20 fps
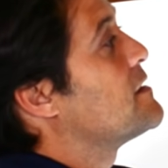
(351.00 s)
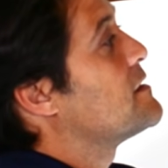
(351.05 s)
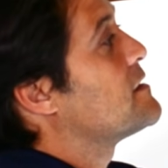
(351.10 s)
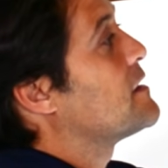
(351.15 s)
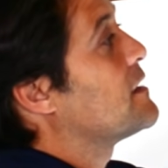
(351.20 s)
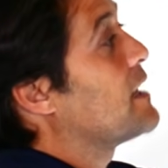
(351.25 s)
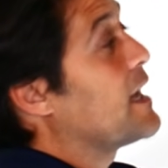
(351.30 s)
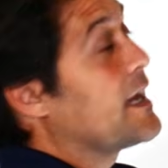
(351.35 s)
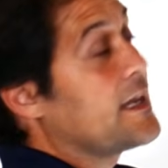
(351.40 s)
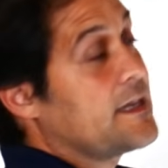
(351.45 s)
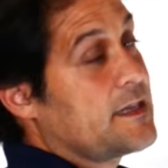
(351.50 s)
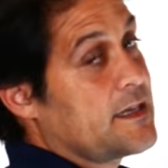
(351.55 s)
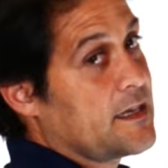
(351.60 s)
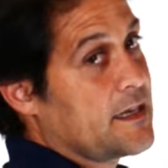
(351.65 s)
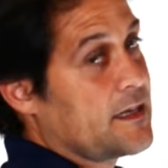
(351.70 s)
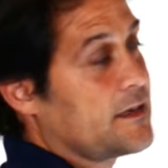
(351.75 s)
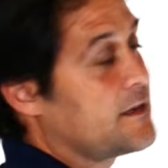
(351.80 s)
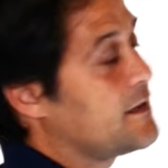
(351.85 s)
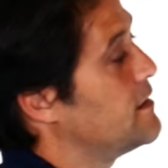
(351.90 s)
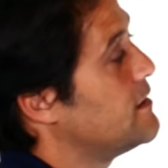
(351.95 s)
is a light
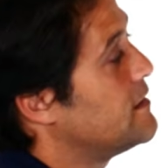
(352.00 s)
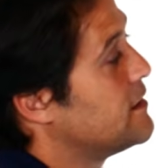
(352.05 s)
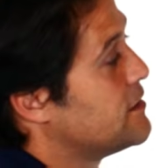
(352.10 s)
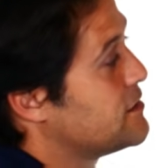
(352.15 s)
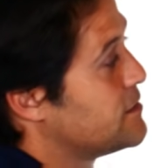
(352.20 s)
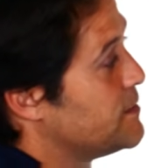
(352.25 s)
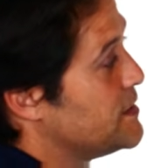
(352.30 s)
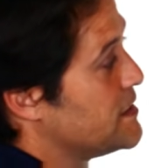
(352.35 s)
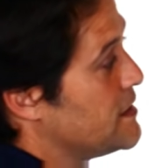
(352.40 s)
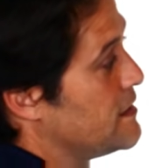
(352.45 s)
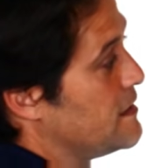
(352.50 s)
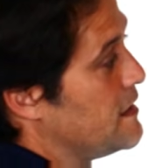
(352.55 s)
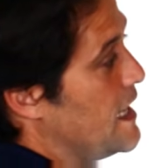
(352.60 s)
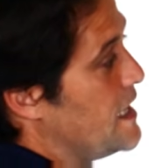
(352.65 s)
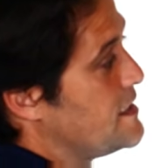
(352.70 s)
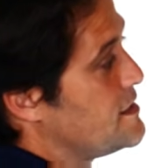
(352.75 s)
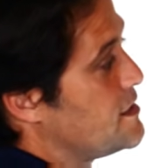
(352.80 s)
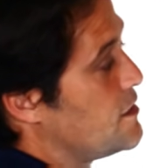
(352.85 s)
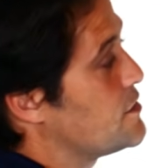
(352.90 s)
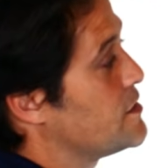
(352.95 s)
kit. There's a piece of
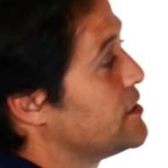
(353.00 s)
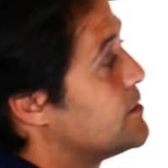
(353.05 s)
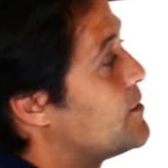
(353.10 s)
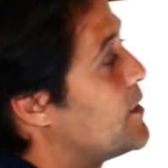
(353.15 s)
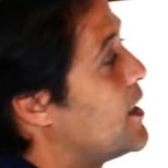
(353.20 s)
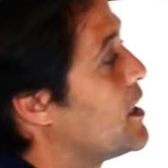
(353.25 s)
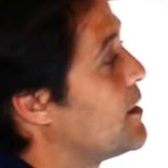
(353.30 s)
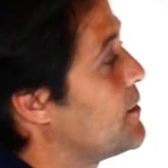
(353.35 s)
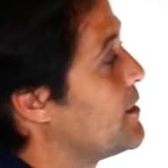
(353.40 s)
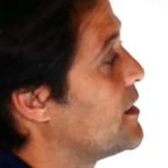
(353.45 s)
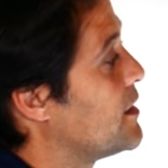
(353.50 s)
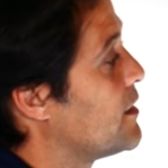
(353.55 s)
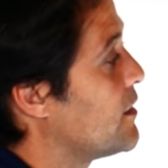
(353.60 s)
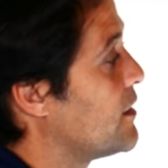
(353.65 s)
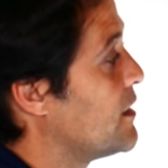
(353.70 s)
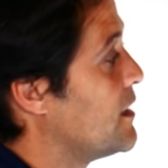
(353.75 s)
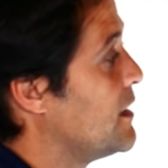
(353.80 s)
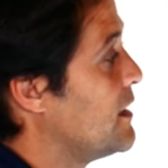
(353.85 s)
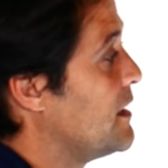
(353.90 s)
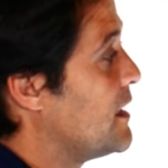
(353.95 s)
glass that goes on the bottom
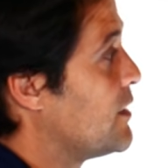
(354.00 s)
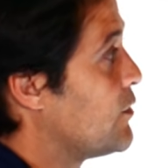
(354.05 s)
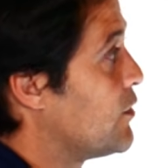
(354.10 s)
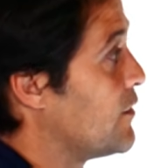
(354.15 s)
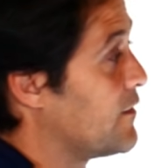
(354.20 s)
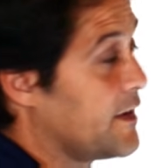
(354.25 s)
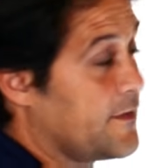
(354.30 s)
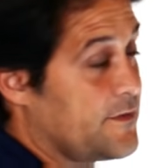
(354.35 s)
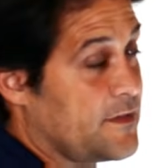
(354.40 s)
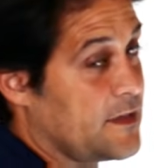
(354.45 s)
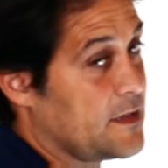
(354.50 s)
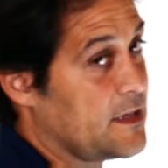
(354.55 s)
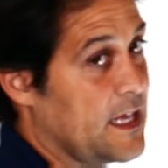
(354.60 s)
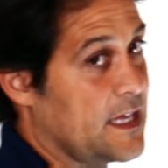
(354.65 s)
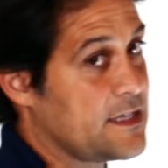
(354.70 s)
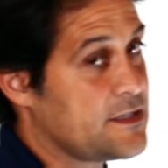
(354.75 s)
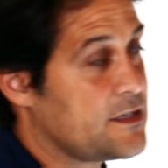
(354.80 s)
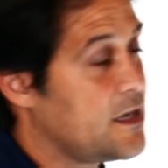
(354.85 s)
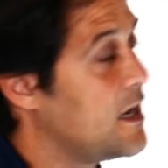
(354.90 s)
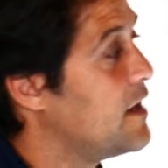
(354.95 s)
here, and we've left the
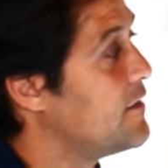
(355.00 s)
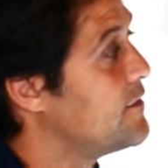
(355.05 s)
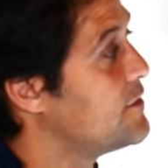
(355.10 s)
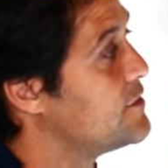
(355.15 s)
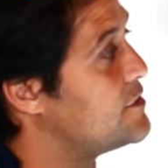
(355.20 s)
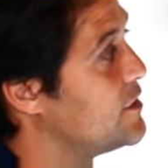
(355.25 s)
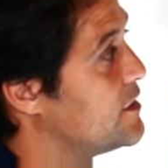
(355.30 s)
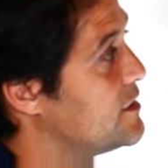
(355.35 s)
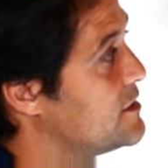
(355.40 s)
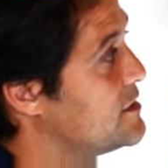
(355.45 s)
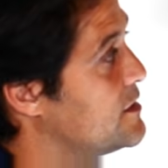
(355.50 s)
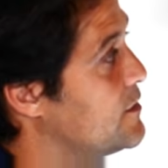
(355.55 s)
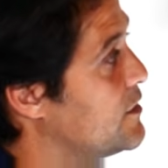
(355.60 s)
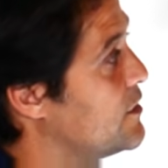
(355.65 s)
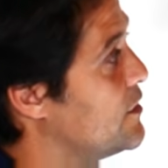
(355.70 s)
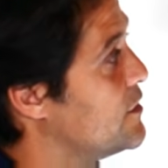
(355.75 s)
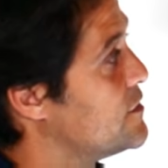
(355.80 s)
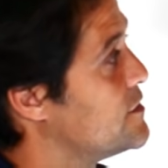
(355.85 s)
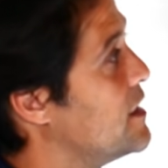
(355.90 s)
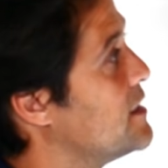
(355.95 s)
glass off so you can see what
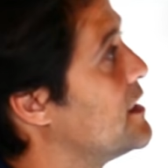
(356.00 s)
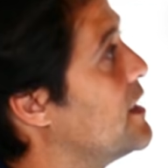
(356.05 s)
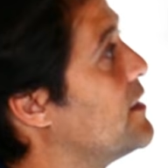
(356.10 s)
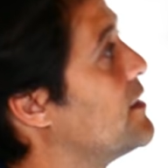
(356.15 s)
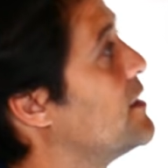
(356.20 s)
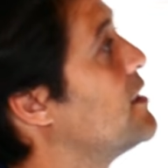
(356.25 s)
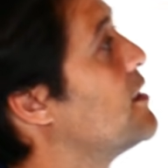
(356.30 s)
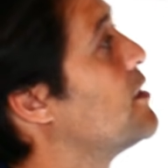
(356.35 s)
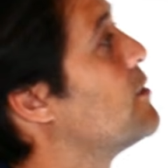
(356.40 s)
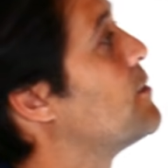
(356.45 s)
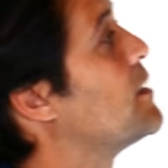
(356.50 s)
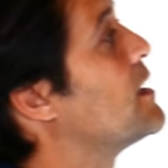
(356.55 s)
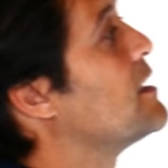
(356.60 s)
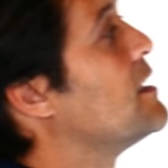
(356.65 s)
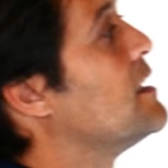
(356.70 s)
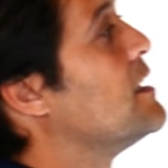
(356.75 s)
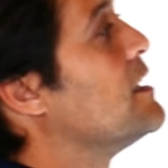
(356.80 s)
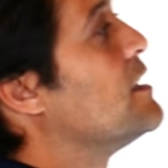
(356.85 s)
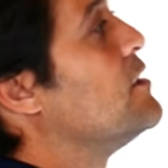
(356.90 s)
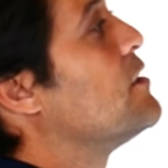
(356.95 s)
goes on down here, but
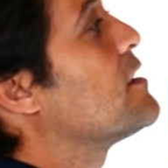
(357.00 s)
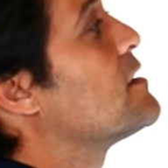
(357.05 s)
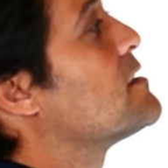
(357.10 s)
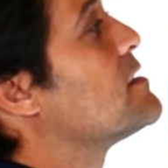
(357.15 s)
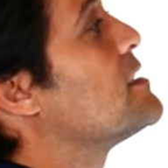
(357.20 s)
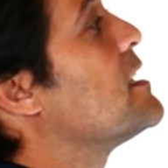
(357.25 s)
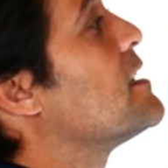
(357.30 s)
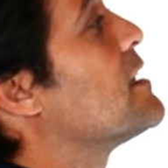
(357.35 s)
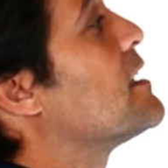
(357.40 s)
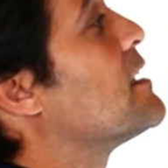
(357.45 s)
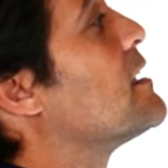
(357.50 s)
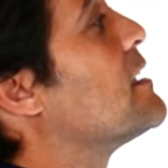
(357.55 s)
you can see that